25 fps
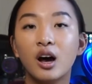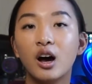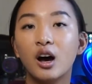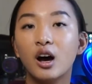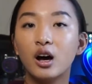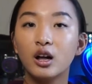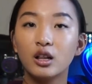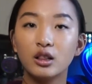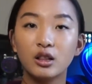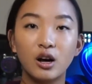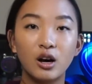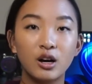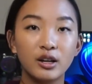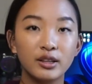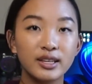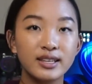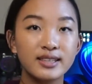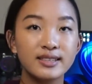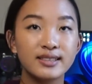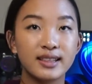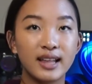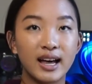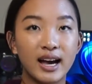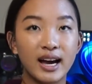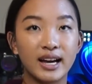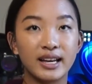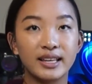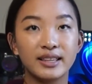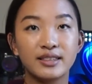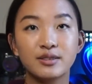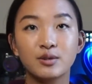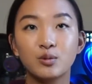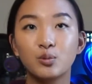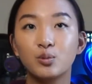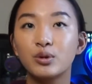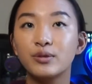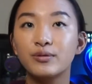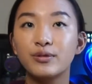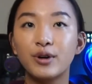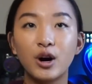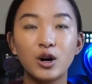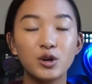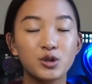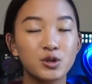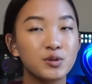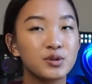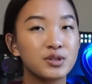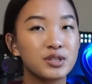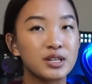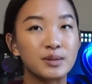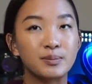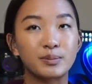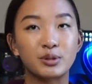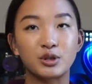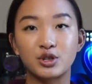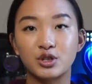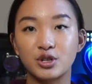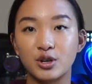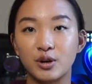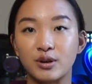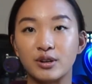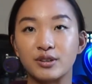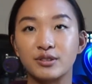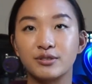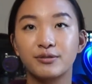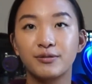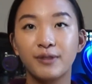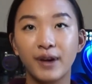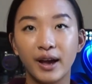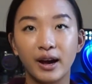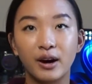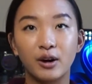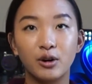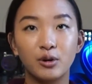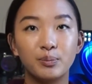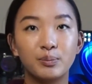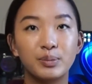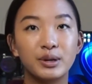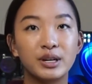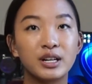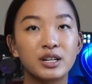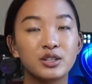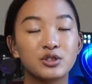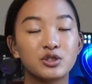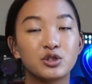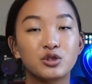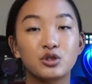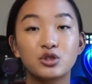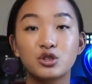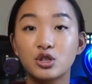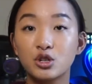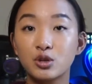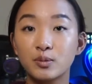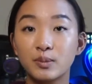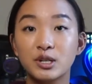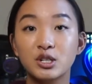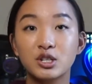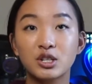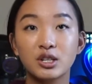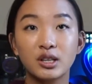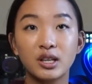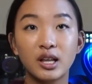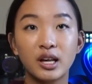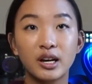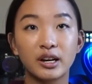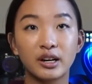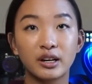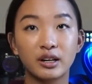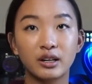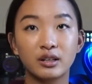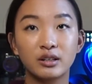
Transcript: Along these lines, we've also seen personas fail because there's too much clutter,